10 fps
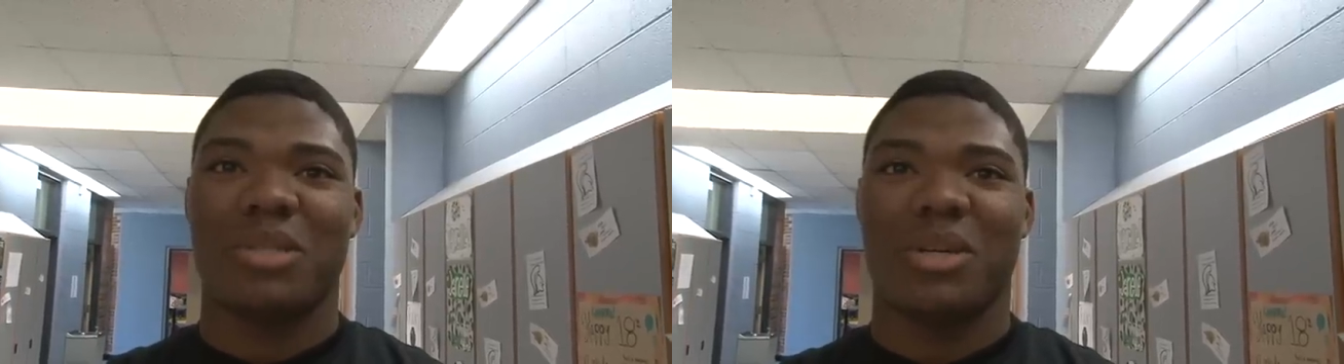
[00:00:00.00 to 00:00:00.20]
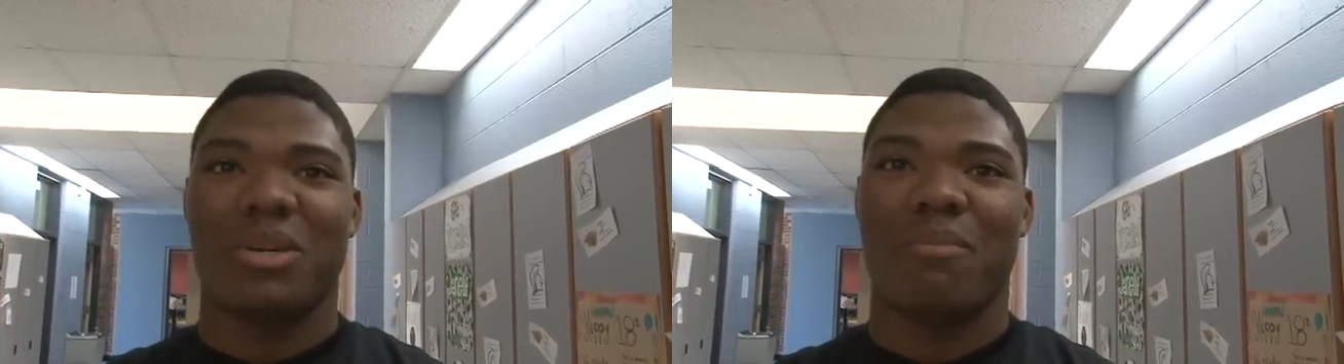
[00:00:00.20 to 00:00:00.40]

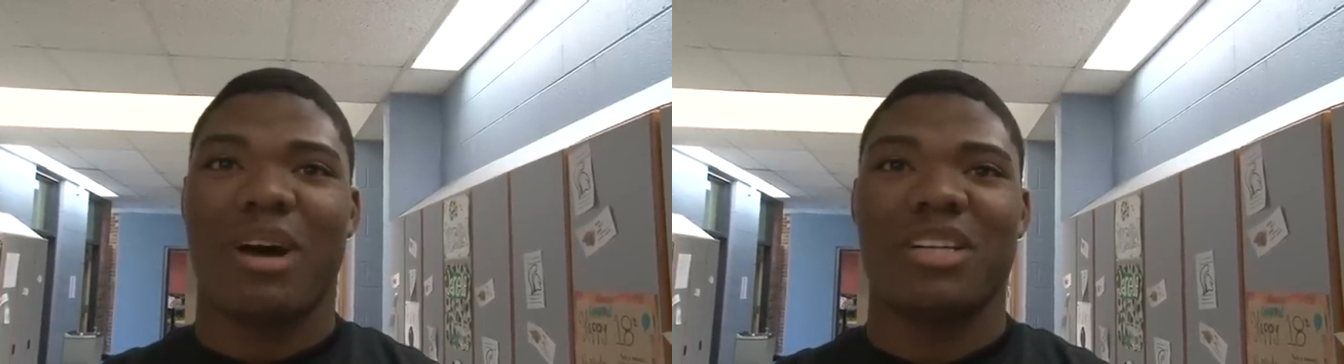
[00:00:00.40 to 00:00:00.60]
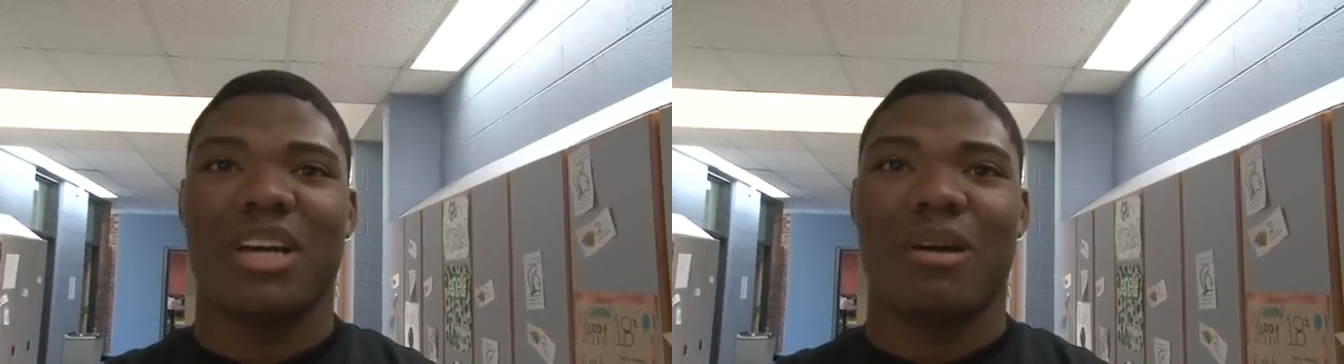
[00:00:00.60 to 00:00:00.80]
So
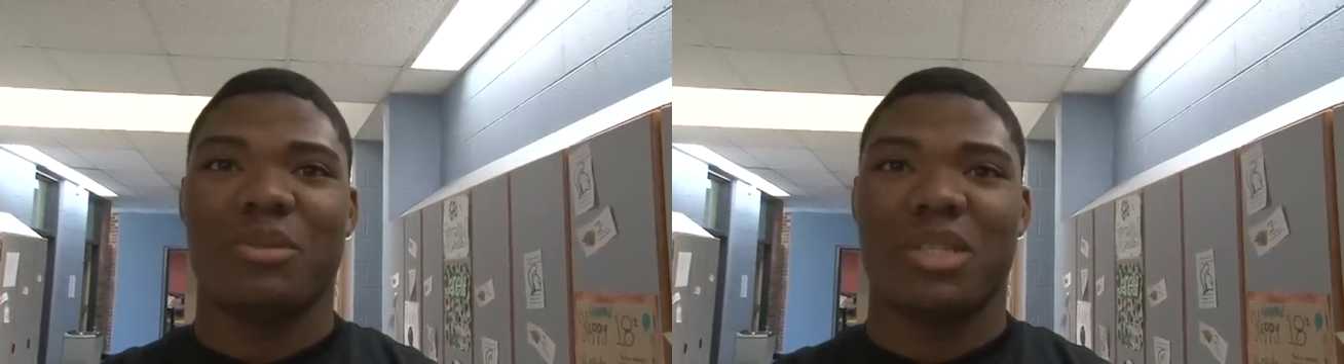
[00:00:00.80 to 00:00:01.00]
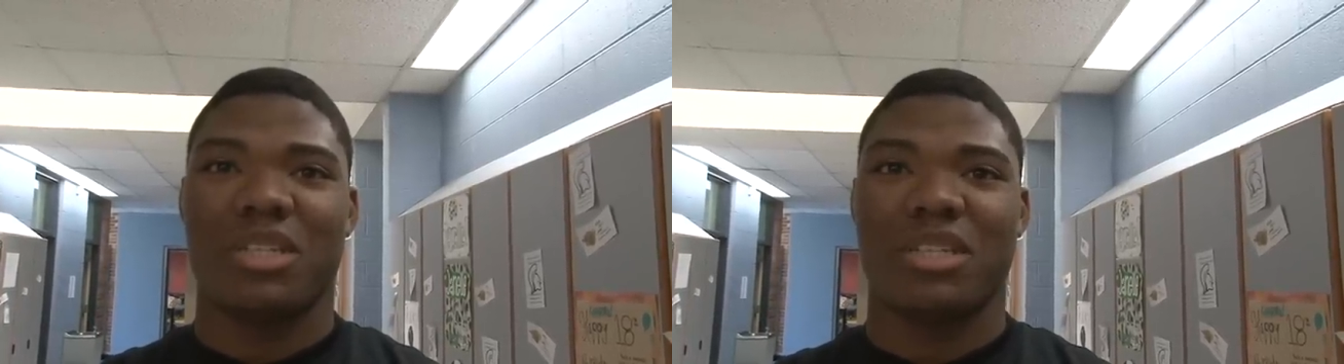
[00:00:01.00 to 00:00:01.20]
my job
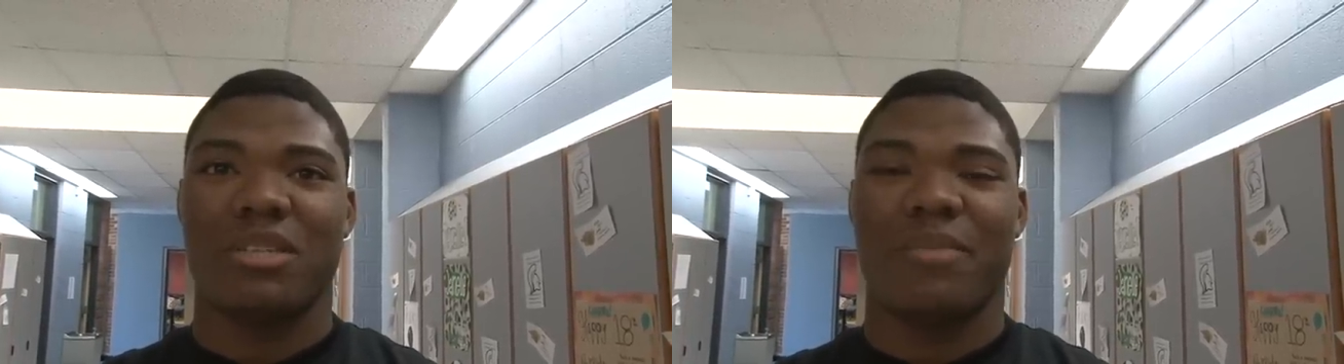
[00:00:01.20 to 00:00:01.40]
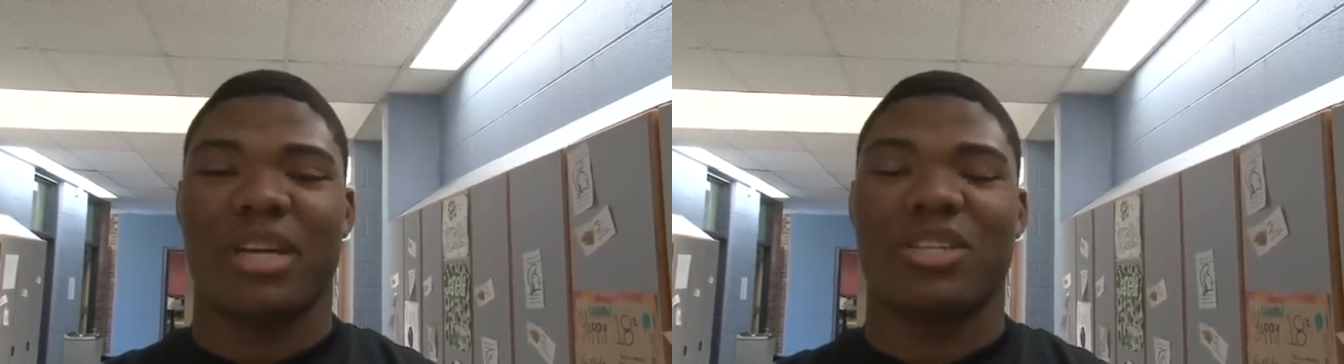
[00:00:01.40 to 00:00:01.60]
is
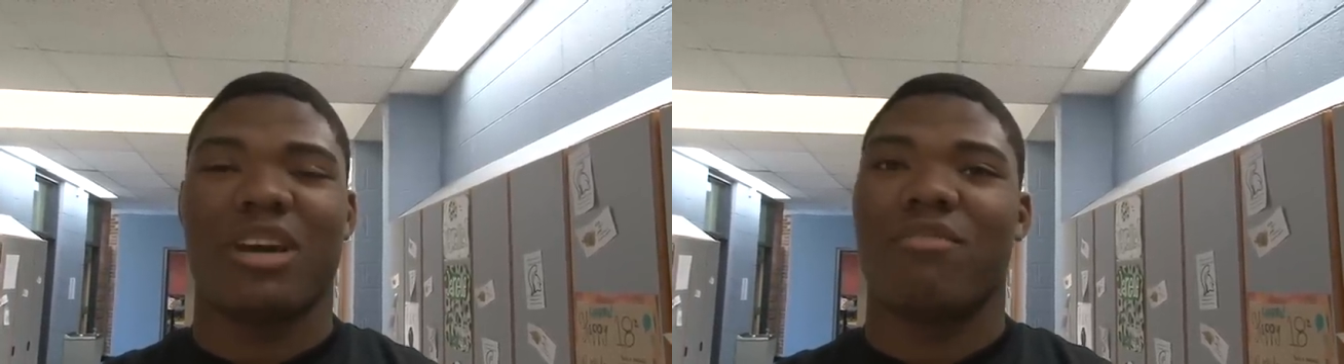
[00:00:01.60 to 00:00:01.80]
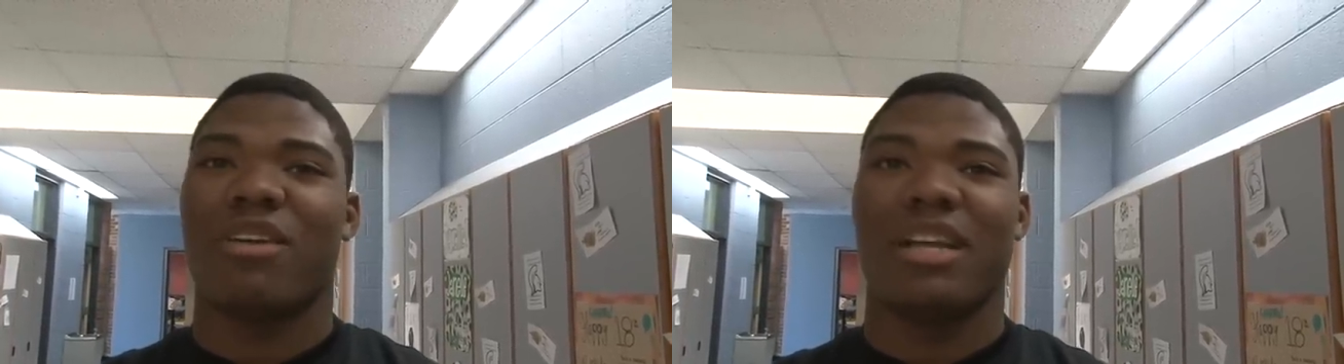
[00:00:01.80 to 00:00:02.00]
just make
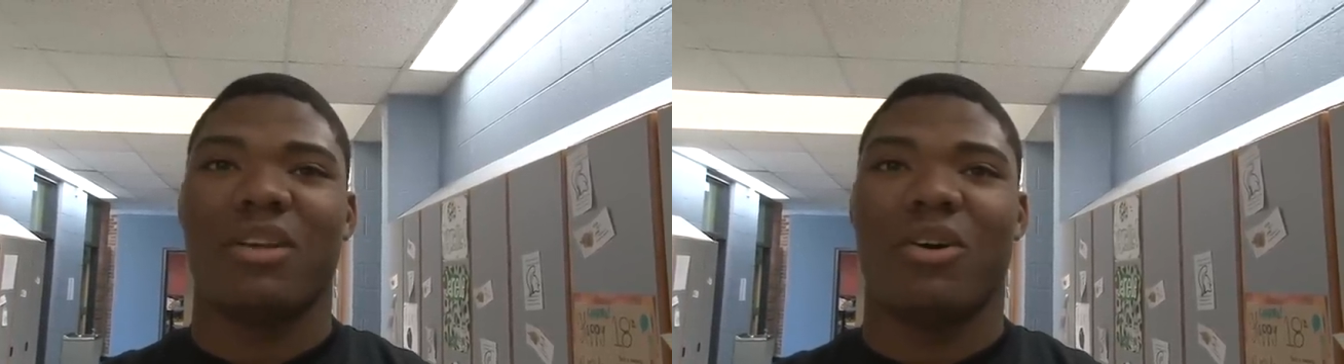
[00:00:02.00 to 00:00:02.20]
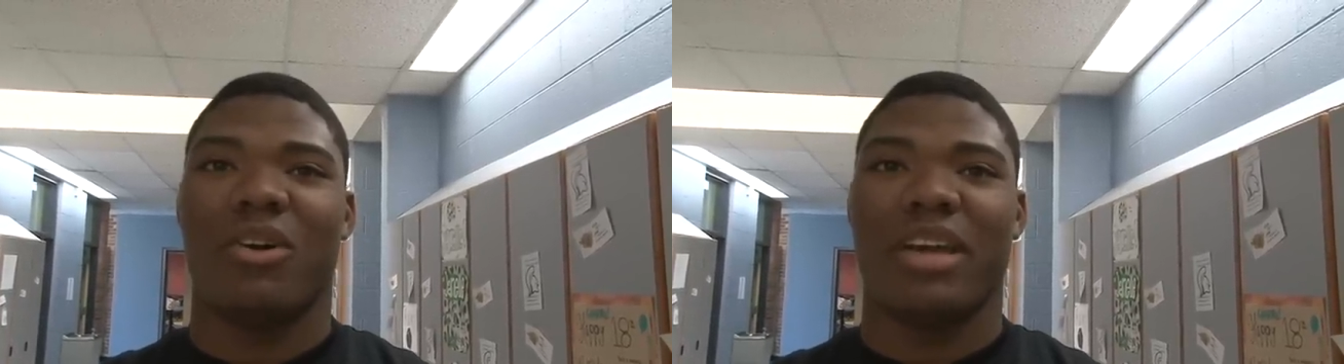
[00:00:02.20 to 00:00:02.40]
sure I
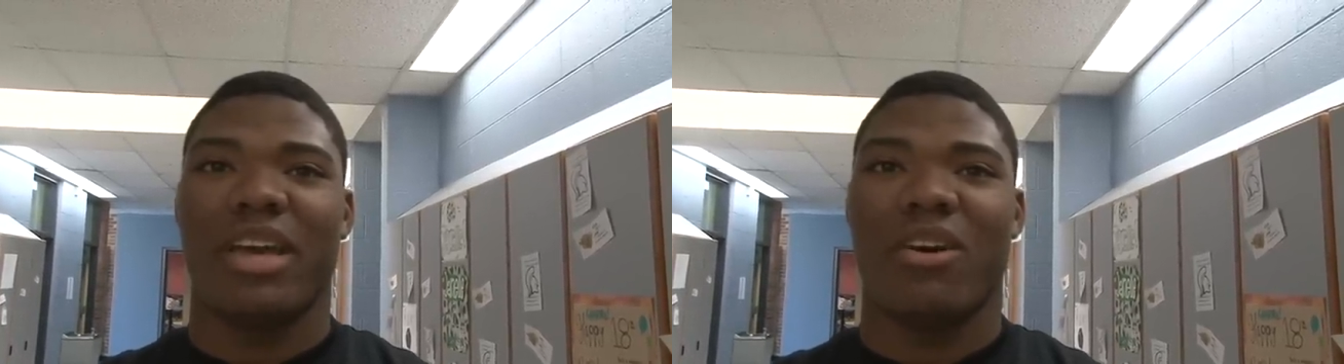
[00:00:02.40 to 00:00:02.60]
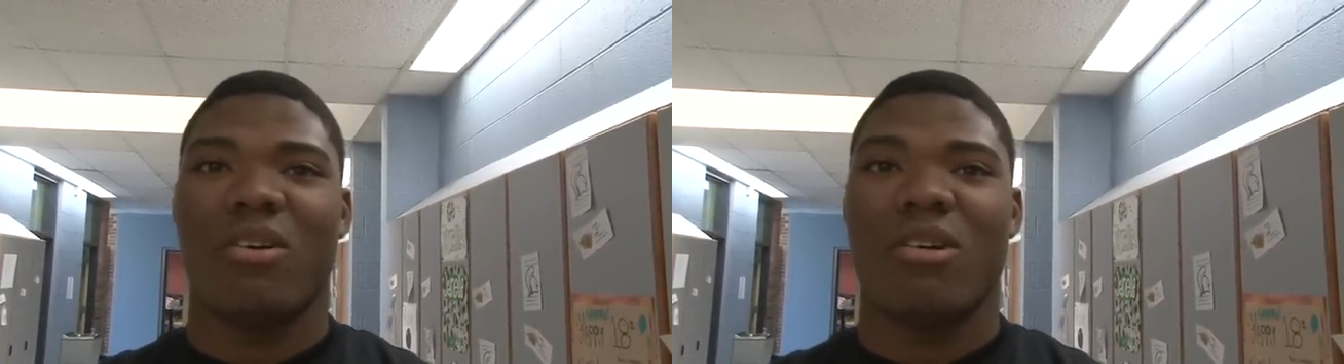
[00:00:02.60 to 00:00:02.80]
find the hole and
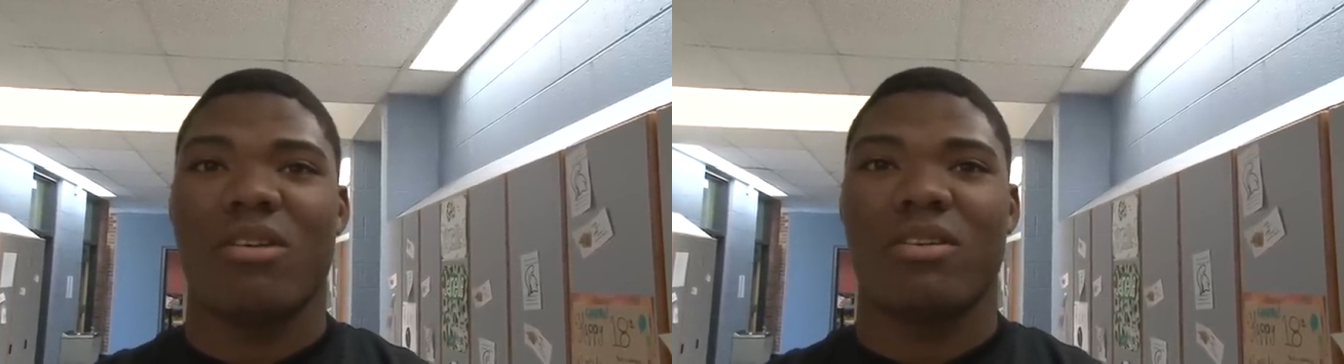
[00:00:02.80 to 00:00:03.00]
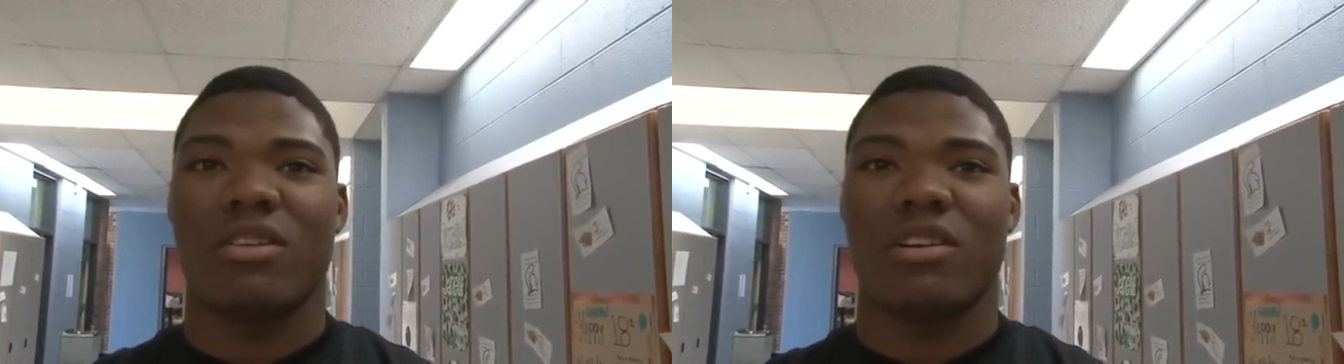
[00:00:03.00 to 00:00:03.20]
hit it hard.